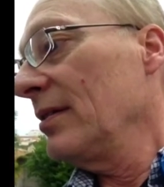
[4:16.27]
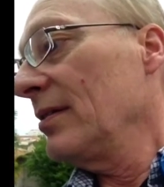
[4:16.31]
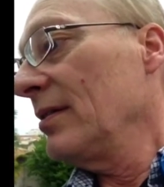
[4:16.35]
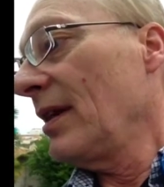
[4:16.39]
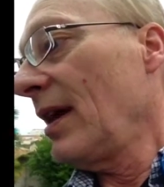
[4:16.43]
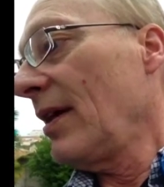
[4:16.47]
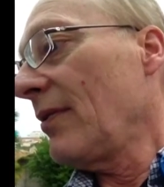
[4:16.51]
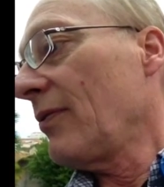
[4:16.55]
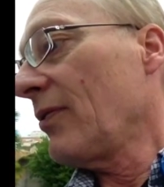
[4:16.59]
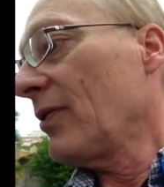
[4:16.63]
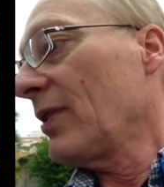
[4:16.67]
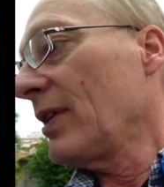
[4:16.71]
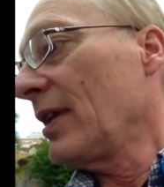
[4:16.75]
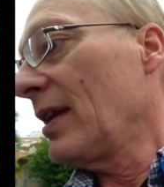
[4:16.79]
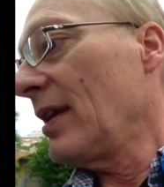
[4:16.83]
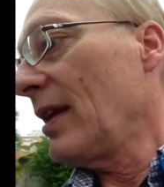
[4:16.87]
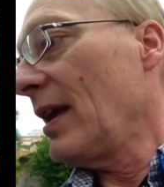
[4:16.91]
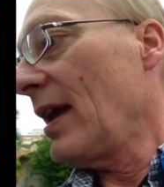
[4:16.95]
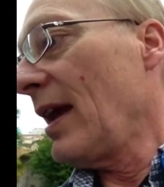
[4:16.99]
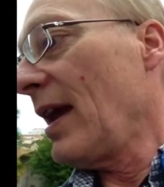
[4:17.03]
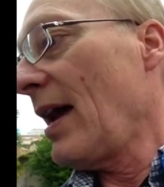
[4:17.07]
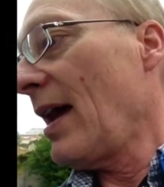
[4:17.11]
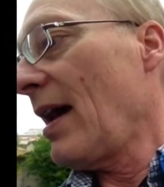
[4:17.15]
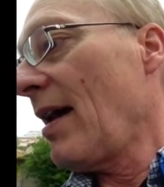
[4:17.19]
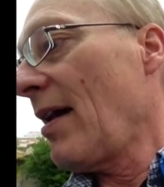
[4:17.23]
definitely
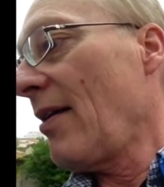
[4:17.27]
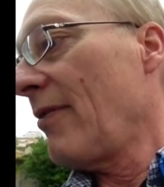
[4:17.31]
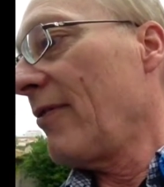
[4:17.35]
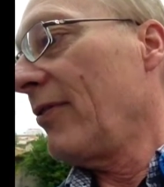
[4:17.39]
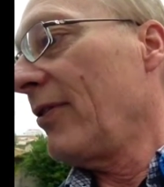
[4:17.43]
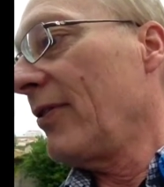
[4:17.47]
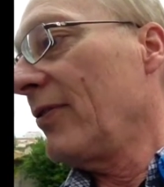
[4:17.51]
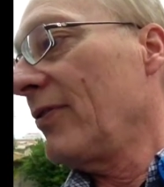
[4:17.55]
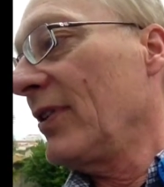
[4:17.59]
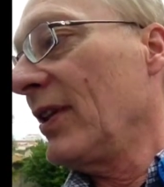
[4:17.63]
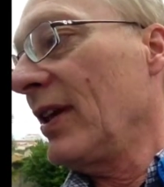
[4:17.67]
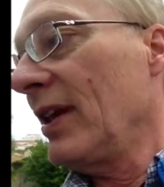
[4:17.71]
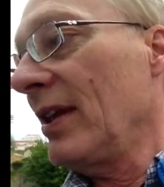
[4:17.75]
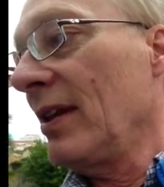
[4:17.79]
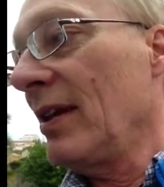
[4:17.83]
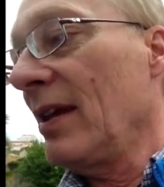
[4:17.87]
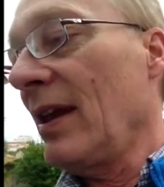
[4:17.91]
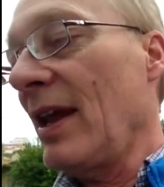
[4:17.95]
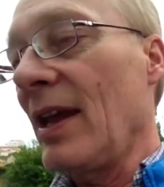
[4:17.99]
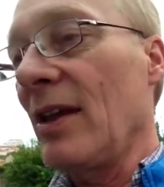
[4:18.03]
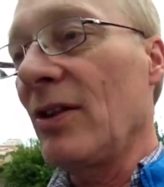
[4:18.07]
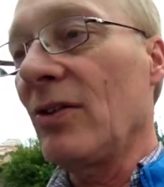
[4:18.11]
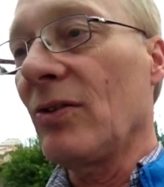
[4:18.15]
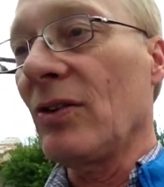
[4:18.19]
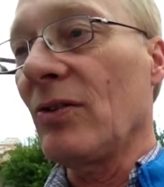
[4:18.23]
they have 15
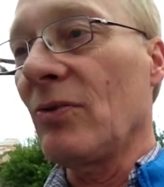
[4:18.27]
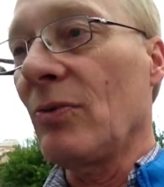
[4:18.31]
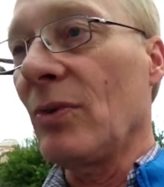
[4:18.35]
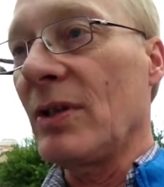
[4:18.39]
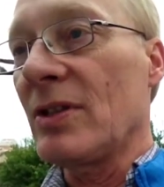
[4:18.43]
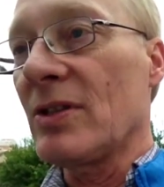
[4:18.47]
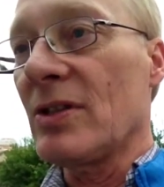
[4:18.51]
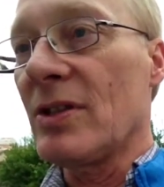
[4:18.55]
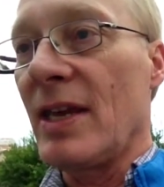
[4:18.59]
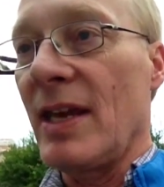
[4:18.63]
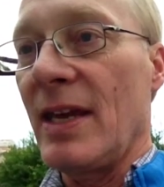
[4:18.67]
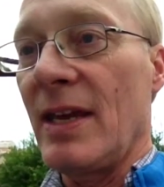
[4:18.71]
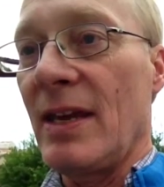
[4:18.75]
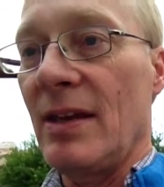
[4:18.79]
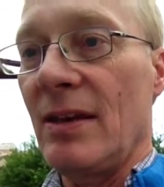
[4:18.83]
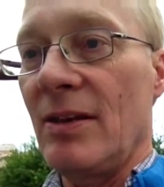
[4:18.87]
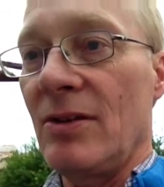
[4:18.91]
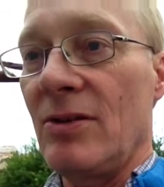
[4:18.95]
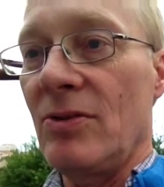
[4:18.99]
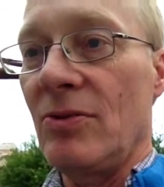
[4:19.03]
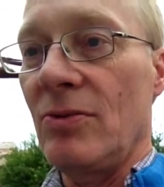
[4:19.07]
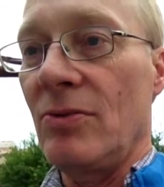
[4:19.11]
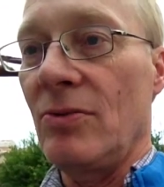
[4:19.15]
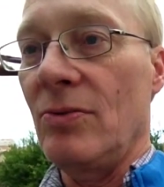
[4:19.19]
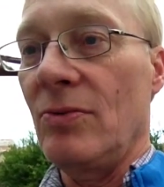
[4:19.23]
days in which they can
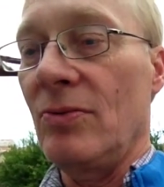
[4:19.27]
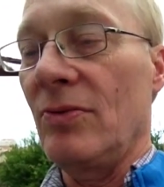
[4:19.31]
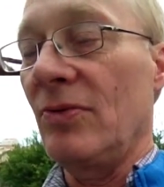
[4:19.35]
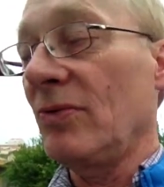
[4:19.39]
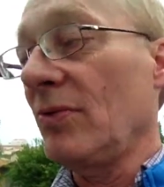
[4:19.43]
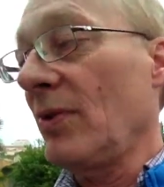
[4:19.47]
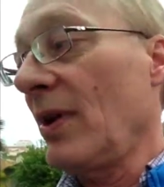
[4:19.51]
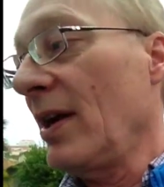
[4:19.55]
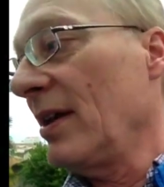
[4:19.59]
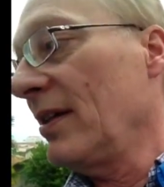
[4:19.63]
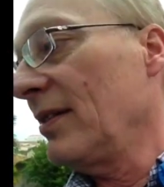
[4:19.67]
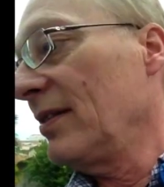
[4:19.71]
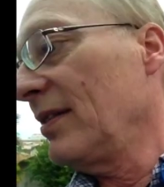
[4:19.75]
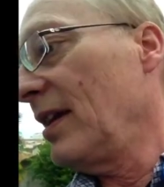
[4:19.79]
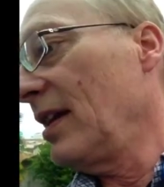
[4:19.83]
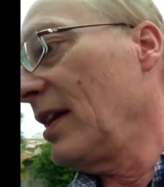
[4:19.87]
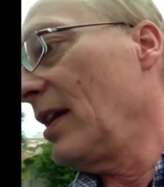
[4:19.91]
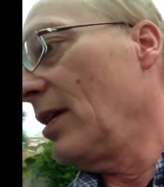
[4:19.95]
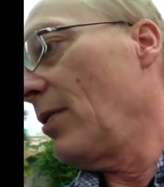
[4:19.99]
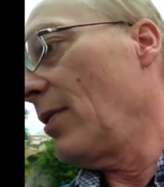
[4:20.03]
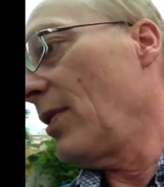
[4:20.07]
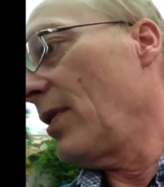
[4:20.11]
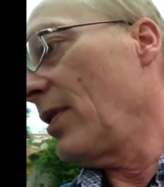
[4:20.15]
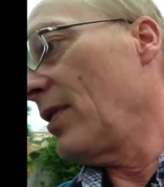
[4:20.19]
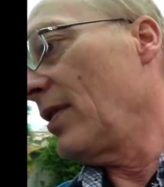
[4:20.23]
do strikes
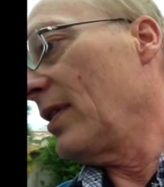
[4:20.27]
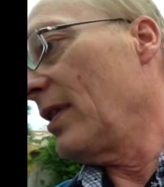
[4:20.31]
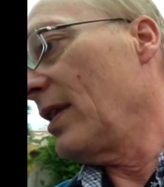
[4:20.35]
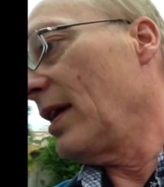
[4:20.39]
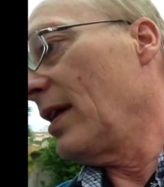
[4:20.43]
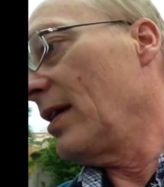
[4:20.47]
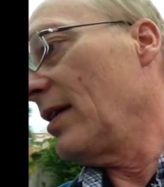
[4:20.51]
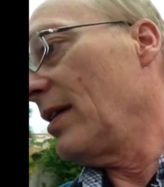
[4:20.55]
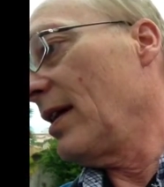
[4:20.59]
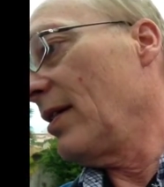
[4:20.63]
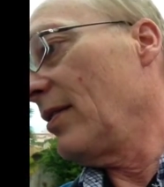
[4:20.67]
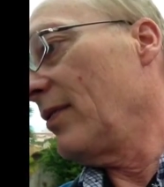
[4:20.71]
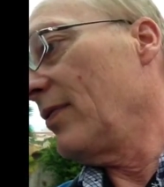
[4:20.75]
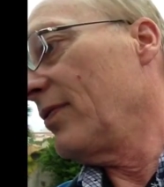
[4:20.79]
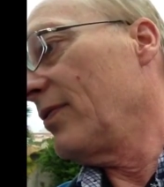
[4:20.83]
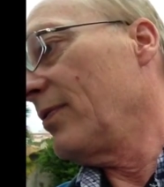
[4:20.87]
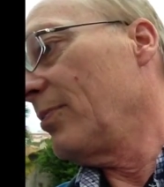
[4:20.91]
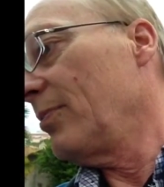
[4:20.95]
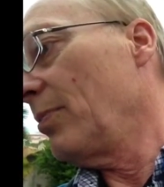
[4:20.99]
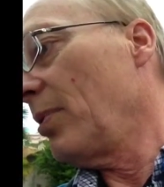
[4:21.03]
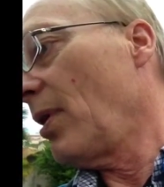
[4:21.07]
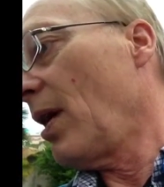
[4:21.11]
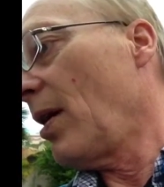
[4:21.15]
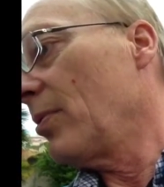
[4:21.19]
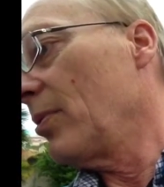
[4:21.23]
anywhere, and they
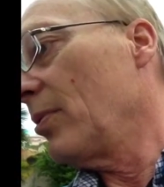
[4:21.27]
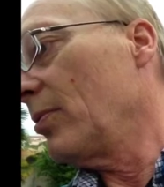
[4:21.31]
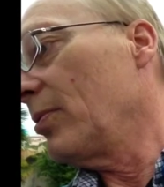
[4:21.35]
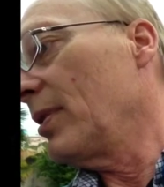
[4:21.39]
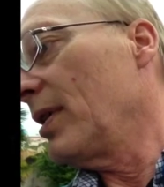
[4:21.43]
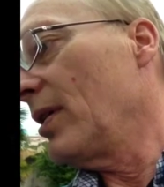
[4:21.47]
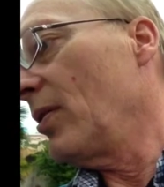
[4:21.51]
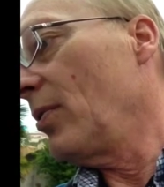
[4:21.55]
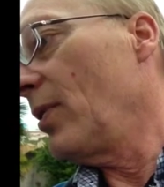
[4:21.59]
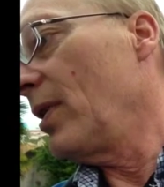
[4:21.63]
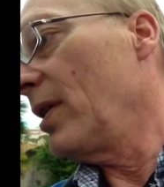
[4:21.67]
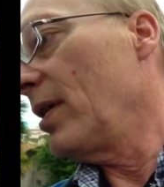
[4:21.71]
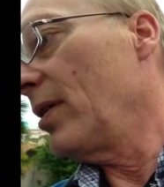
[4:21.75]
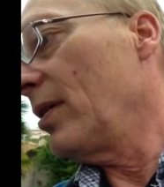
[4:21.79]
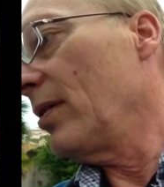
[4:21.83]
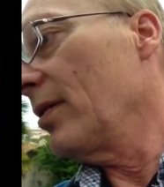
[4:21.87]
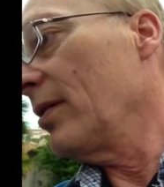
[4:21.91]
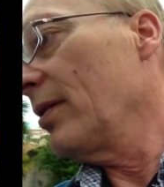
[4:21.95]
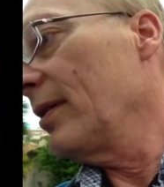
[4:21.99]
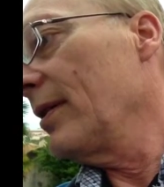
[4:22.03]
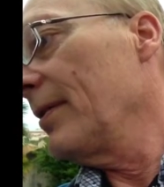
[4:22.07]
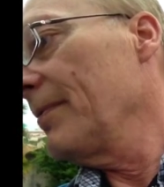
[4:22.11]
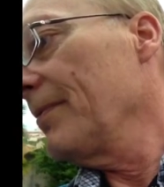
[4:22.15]
probably will.